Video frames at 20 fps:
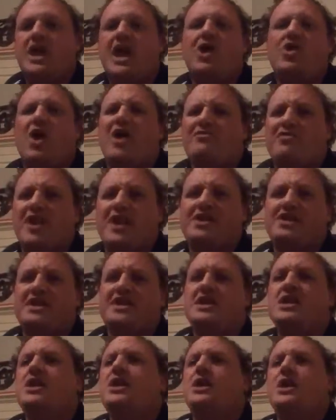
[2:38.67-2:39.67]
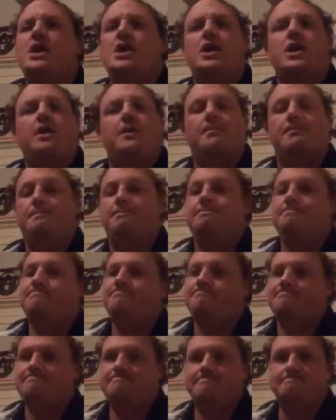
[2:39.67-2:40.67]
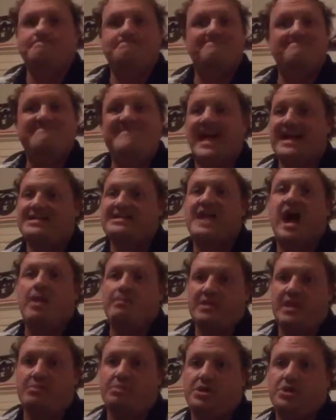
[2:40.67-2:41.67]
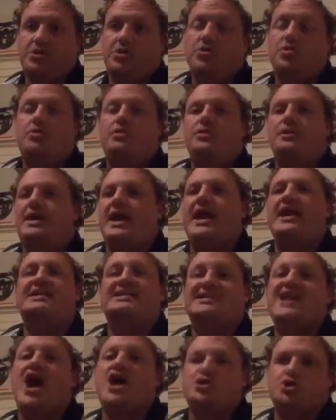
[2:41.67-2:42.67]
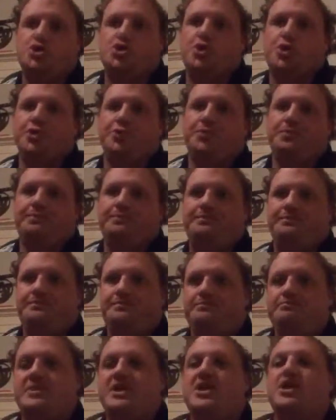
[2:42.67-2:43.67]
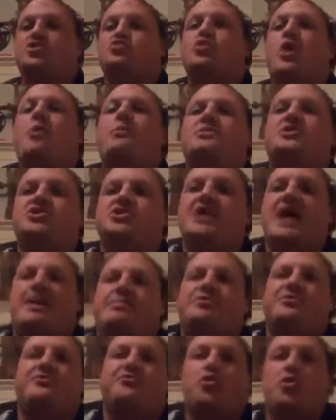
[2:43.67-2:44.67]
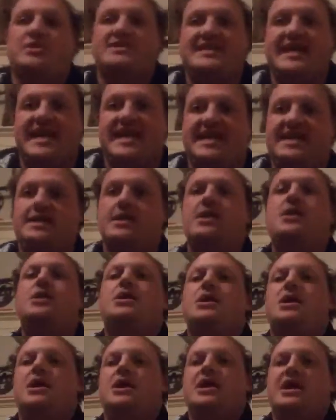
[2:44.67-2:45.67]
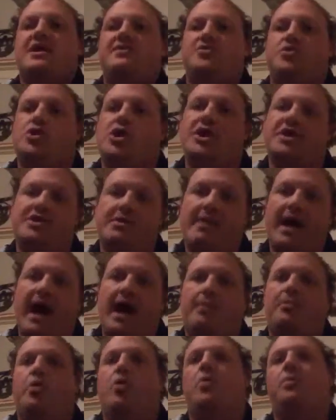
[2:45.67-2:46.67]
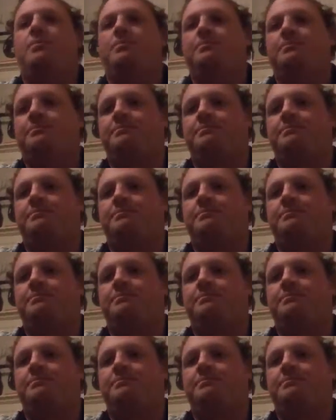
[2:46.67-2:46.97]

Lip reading: And quite frankly, that's not biblical, and it's not true. Because Romans chapter 14, if you look in the Bible,